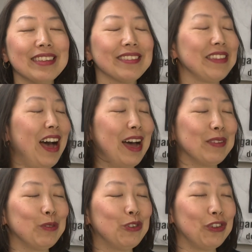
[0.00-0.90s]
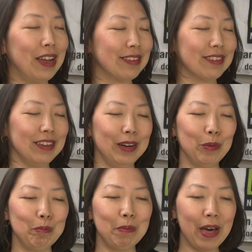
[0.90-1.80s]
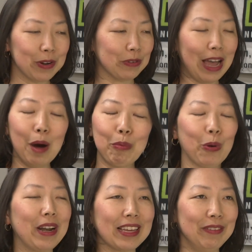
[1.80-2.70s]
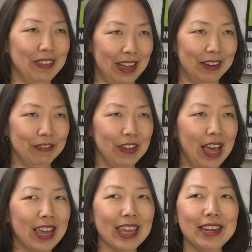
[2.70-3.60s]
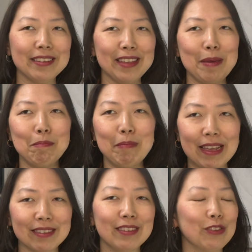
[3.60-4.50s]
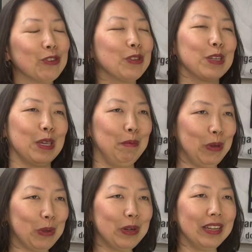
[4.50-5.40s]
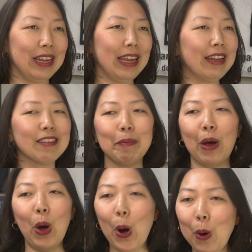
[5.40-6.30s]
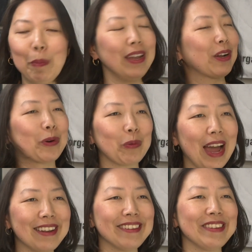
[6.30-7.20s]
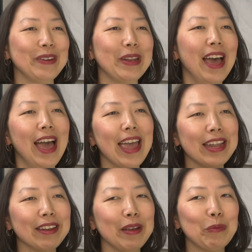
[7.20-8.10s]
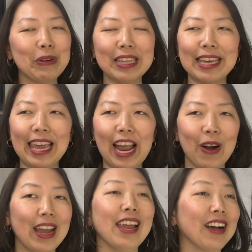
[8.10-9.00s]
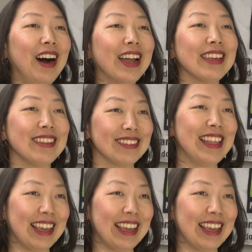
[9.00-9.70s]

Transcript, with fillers: is not just a mother's outpouring of love, it is a message to the community. It is about hope and gratitude and really carrying on his